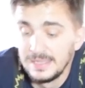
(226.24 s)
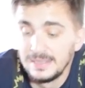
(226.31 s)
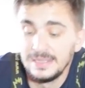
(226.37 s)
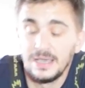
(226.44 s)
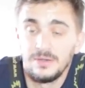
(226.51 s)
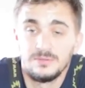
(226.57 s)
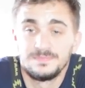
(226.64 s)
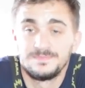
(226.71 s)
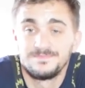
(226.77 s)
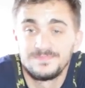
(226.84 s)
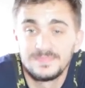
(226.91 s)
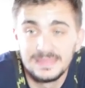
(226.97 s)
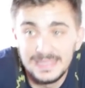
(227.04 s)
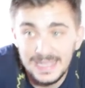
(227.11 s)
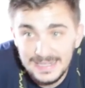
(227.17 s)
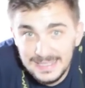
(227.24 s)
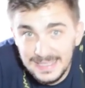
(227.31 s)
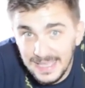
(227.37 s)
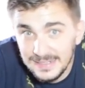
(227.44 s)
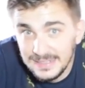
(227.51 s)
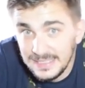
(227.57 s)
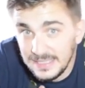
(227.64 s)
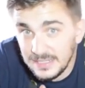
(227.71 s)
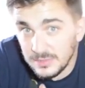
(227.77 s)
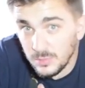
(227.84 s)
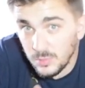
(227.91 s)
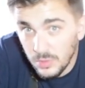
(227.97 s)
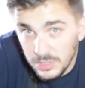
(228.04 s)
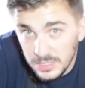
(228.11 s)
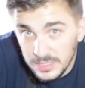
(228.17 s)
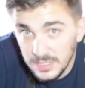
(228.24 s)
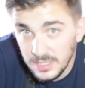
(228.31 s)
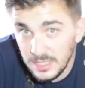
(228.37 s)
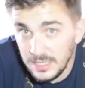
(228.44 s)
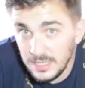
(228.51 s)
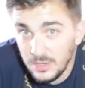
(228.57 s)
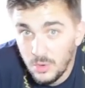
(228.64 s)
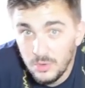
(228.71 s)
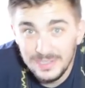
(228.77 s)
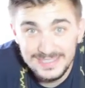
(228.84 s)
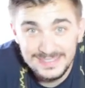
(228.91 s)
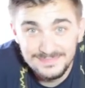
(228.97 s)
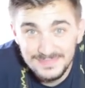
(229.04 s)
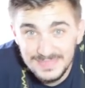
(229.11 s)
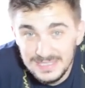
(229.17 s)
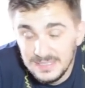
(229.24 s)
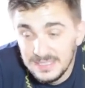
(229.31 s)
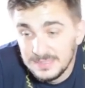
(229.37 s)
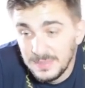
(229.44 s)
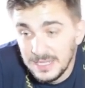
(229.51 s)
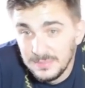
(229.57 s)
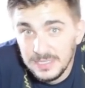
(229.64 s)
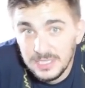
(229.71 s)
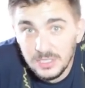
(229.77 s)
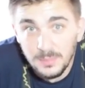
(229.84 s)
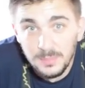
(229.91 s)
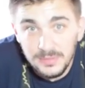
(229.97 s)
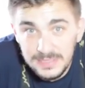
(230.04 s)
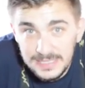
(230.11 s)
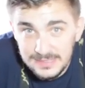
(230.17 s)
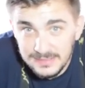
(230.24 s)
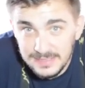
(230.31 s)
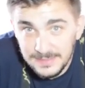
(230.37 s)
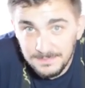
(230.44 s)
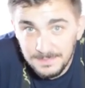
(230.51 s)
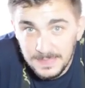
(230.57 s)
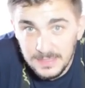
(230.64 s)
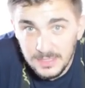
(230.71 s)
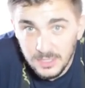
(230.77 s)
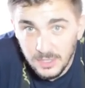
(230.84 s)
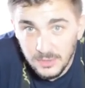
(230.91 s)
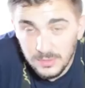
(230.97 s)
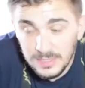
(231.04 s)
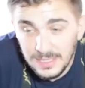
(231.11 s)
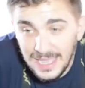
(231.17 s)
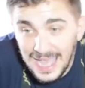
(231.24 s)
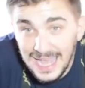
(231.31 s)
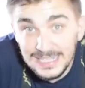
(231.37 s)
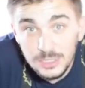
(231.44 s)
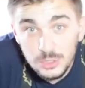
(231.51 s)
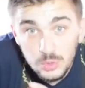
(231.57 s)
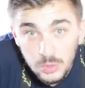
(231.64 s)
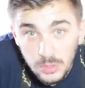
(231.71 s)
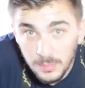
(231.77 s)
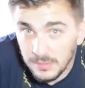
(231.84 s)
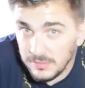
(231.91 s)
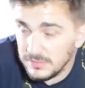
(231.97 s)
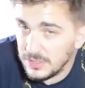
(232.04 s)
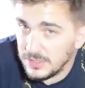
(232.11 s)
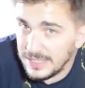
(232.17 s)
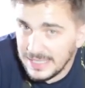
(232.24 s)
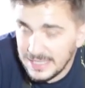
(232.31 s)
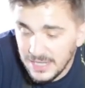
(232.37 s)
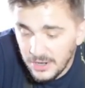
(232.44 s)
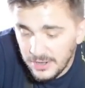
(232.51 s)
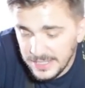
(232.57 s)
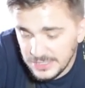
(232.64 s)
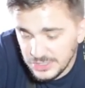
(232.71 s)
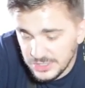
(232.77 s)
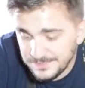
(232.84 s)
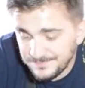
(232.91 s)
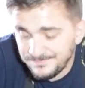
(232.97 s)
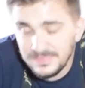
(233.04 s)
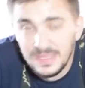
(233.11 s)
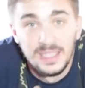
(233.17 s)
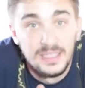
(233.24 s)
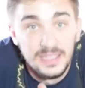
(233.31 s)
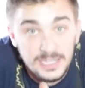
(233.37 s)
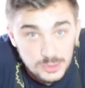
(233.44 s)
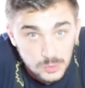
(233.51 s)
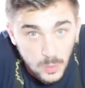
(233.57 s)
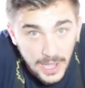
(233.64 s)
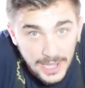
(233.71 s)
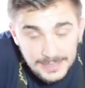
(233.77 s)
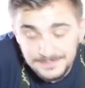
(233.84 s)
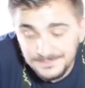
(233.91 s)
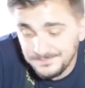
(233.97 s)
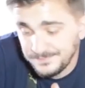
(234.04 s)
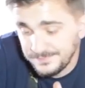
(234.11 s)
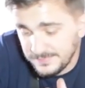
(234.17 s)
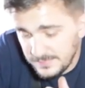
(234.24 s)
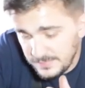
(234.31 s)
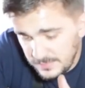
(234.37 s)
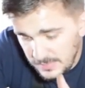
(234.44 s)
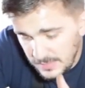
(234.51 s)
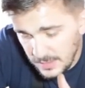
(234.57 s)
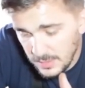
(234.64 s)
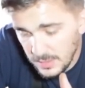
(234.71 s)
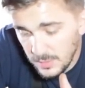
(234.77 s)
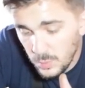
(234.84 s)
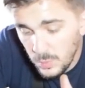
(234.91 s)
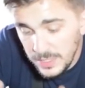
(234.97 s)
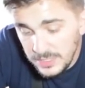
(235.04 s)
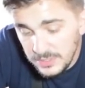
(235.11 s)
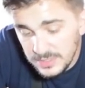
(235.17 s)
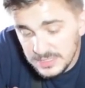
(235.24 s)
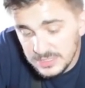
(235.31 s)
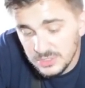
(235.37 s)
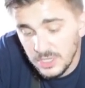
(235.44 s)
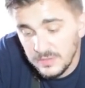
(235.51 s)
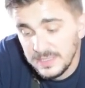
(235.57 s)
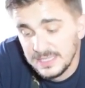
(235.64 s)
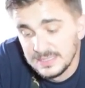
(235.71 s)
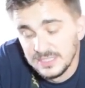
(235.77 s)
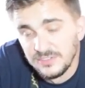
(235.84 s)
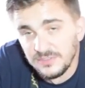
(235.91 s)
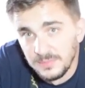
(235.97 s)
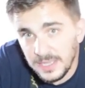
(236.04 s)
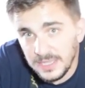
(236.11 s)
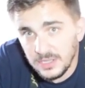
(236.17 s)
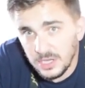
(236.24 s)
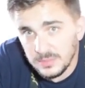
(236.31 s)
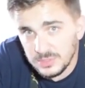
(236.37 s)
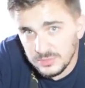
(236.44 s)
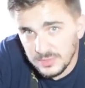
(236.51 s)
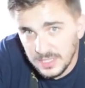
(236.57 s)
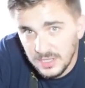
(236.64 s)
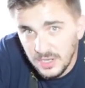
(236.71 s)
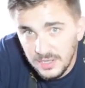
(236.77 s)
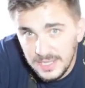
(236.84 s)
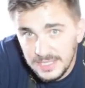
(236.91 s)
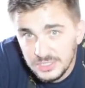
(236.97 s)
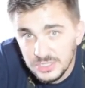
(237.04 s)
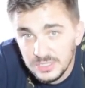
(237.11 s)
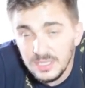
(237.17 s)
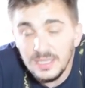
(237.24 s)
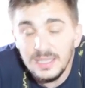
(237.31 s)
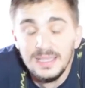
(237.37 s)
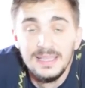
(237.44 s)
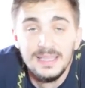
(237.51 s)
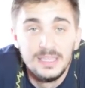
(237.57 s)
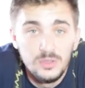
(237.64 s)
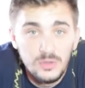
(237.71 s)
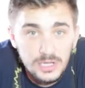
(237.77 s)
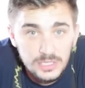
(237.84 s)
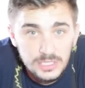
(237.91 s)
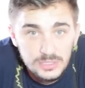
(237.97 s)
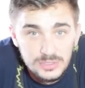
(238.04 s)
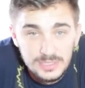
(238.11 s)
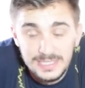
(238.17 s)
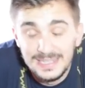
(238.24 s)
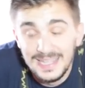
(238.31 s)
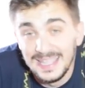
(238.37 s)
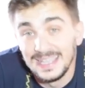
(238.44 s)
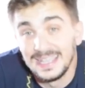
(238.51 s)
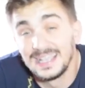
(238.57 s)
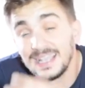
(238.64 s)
Now, that can either work or it might be completely, you know, undoable on a car engine. Here's why. When you're installing a set of bicarbs to a car engine, you are going to need a